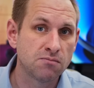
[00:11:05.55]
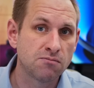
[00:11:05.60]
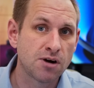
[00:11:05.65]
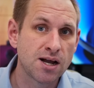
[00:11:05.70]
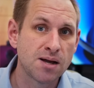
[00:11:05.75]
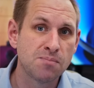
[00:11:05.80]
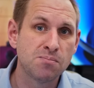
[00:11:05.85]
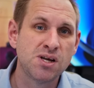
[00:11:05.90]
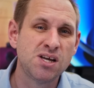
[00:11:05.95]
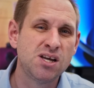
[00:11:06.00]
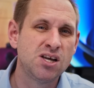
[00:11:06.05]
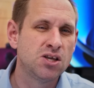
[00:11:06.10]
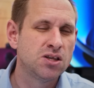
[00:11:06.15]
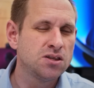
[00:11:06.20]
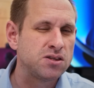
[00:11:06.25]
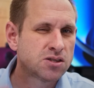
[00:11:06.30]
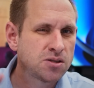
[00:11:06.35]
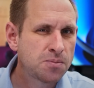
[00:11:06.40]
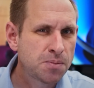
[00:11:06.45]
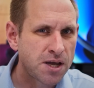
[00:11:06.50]
RAM,
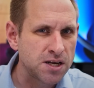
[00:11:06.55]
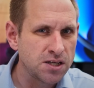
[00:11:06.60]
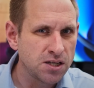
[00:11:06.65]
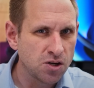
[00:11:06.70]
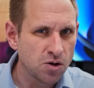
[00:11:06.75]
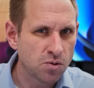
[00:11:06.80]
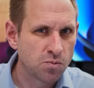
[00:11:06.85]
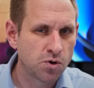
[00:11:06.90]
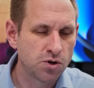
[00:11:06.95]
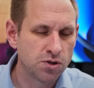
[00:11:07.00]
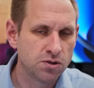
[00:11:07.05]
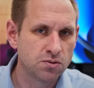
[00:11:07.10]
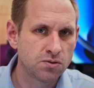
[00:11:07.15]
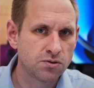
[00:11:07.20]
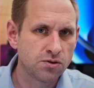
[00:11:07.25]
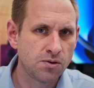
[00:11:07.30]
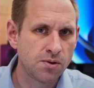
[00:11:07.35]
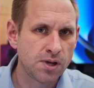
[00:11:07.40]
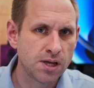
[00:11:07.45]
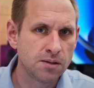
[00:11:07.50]
depending on what you're
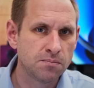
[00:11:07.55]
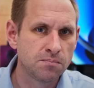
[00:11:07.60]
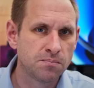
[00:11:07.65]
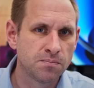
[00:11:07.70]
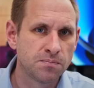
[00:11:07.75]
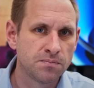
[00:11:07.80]
doing.